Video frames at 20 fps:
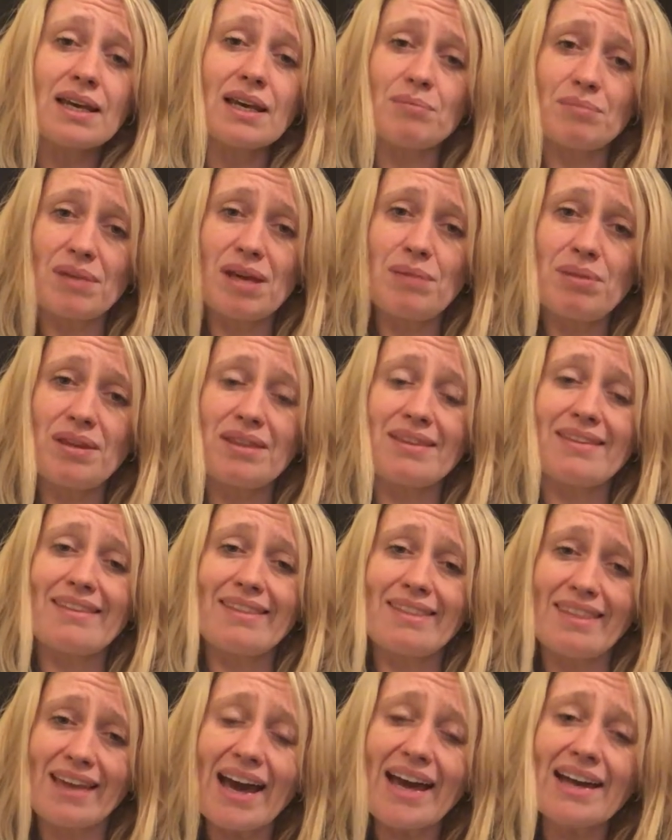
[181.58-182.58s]
it may be
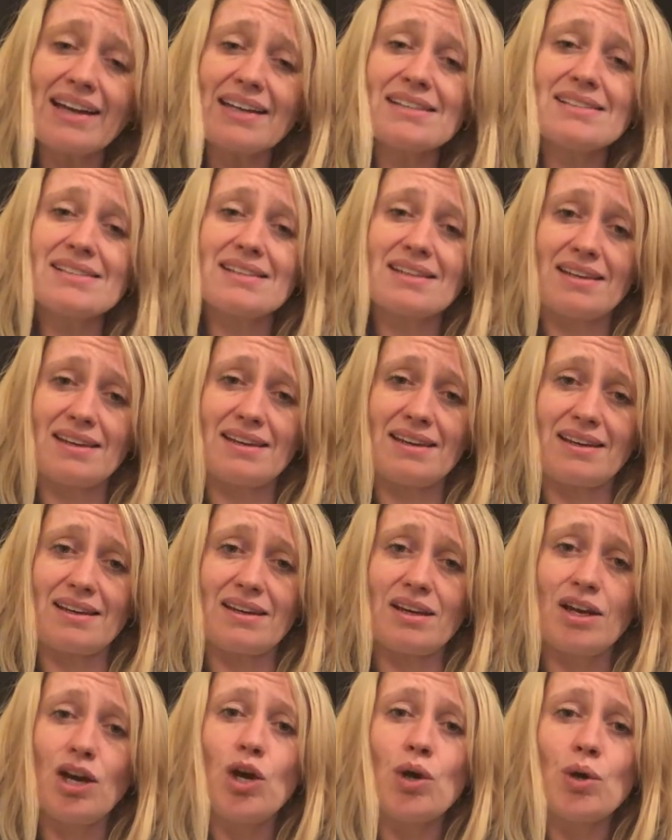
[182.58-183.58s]
that that is the kid
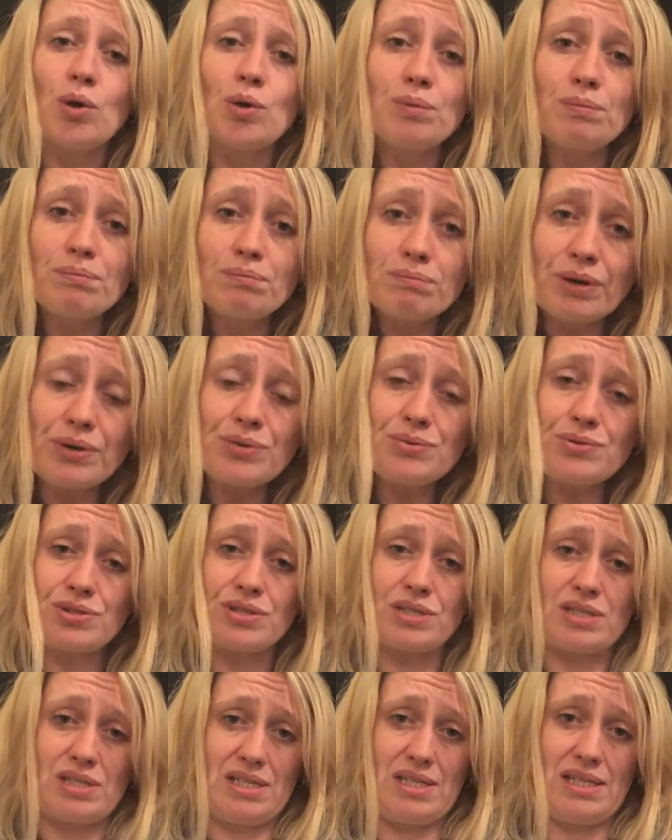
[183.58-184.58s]
who
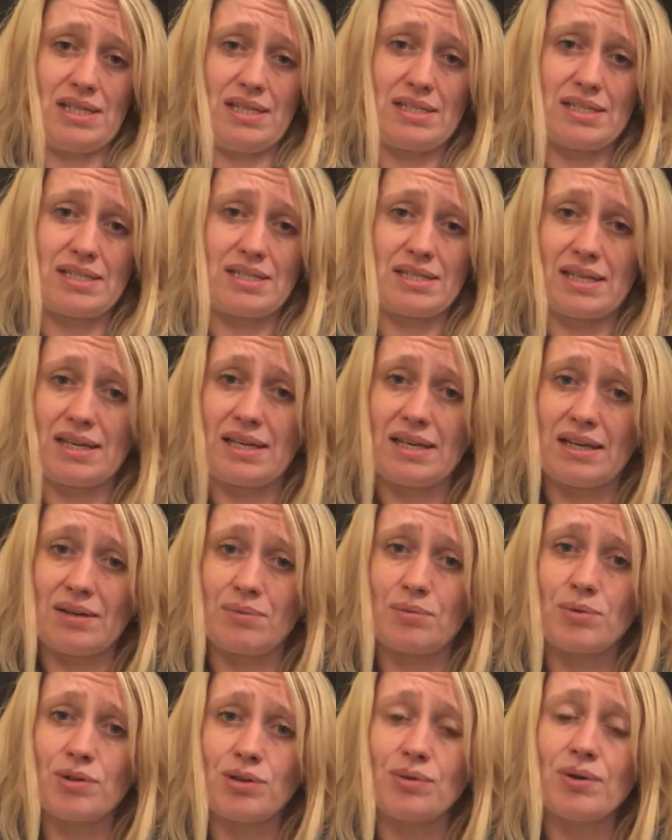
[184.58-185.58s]
most needs to hear
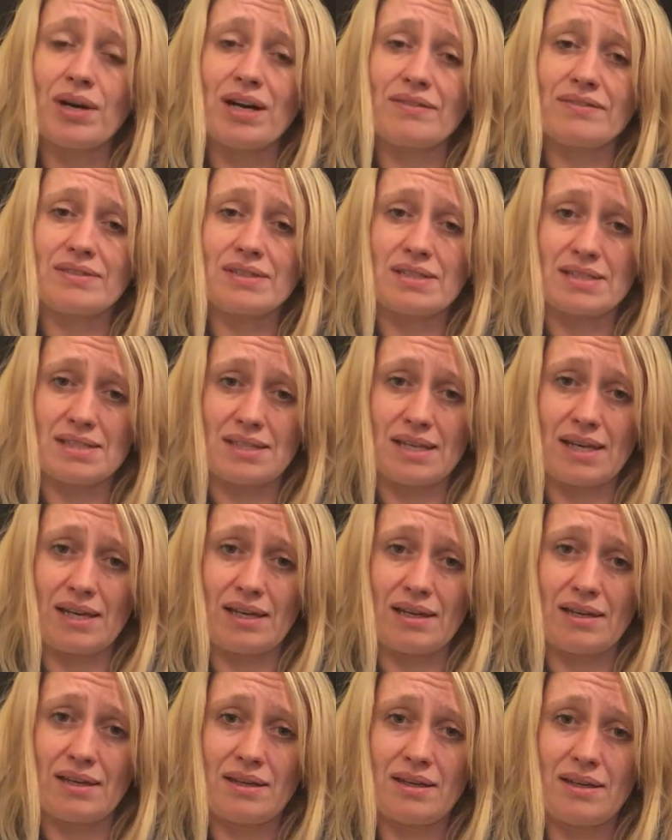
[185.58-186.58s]
what you have to
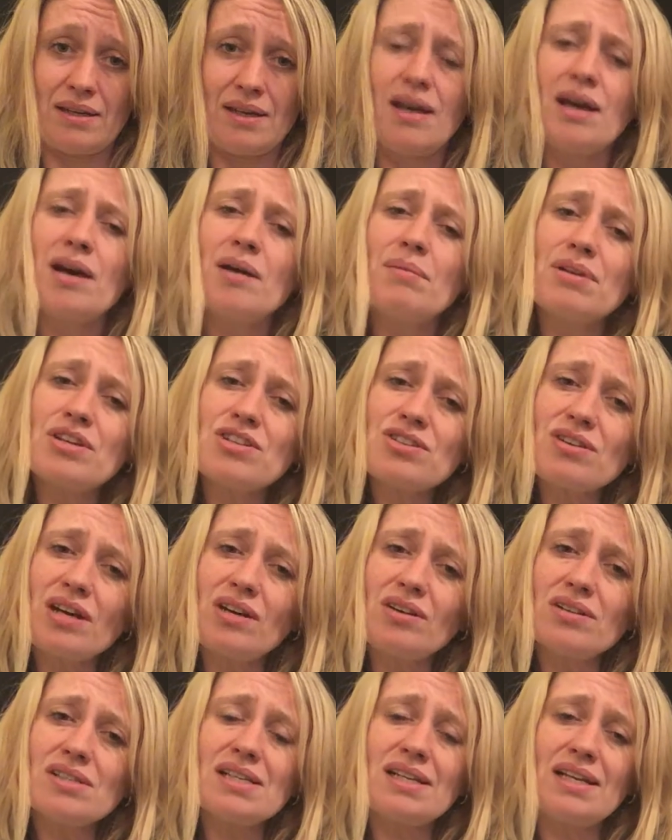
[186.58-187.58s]
say. But try
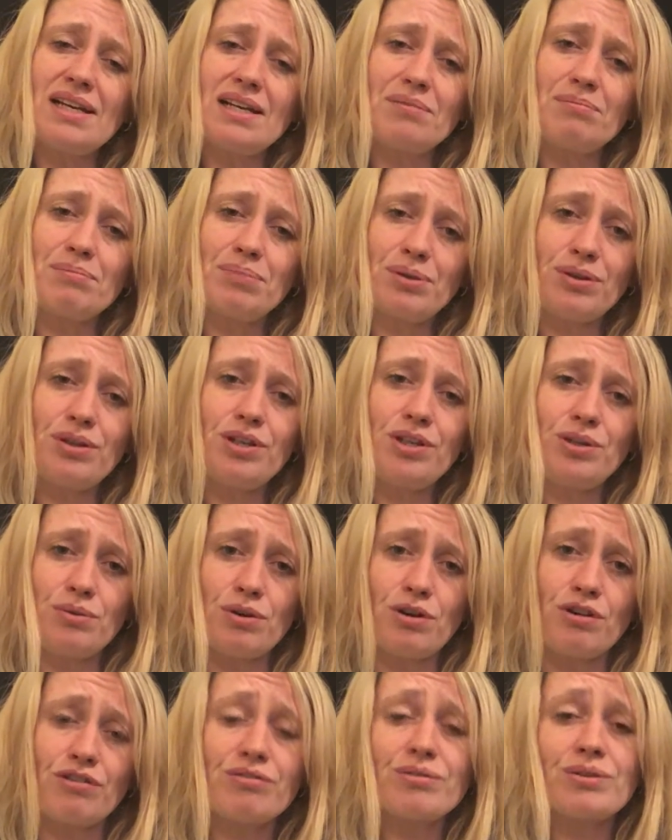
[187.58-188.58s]
not to let it pull you
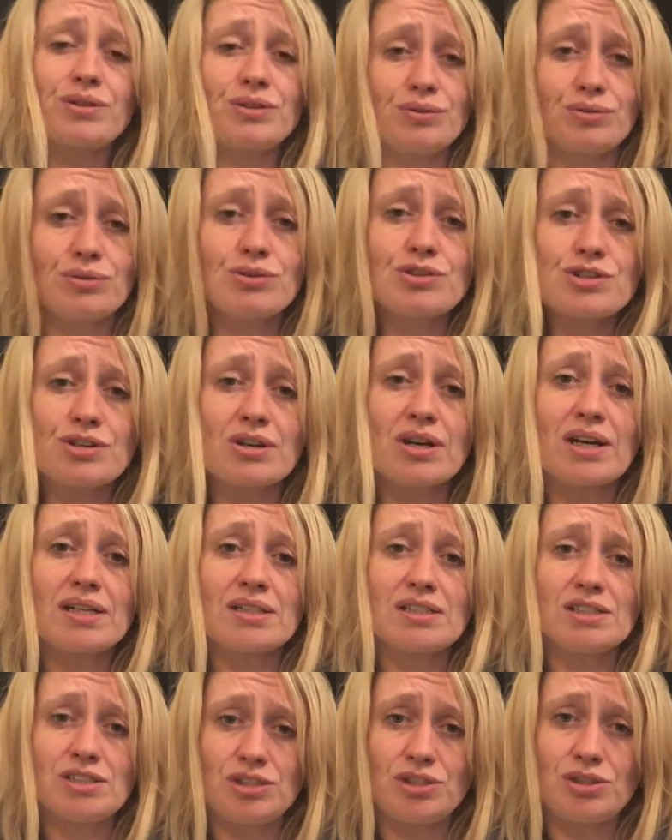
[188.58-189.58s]
off what you're trying
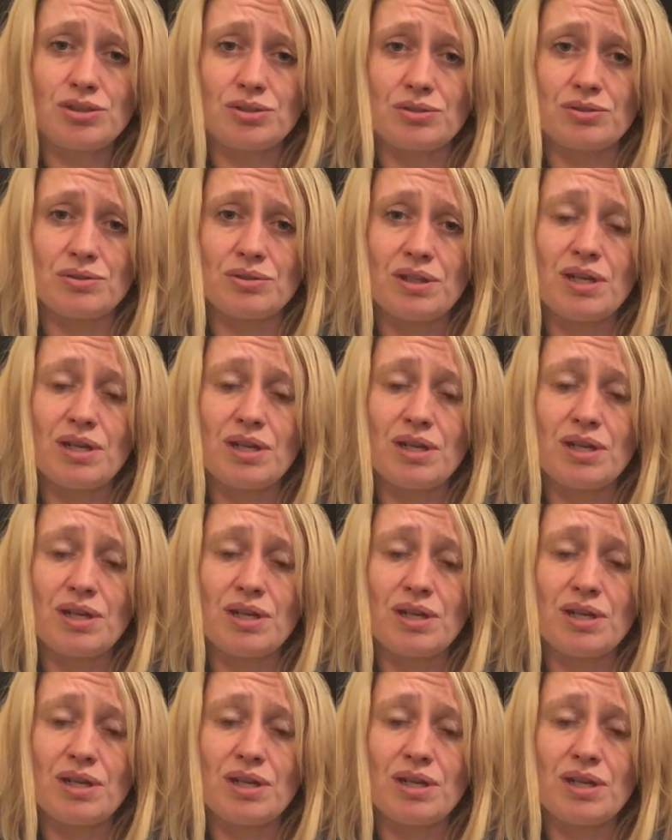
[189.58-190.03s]
to do.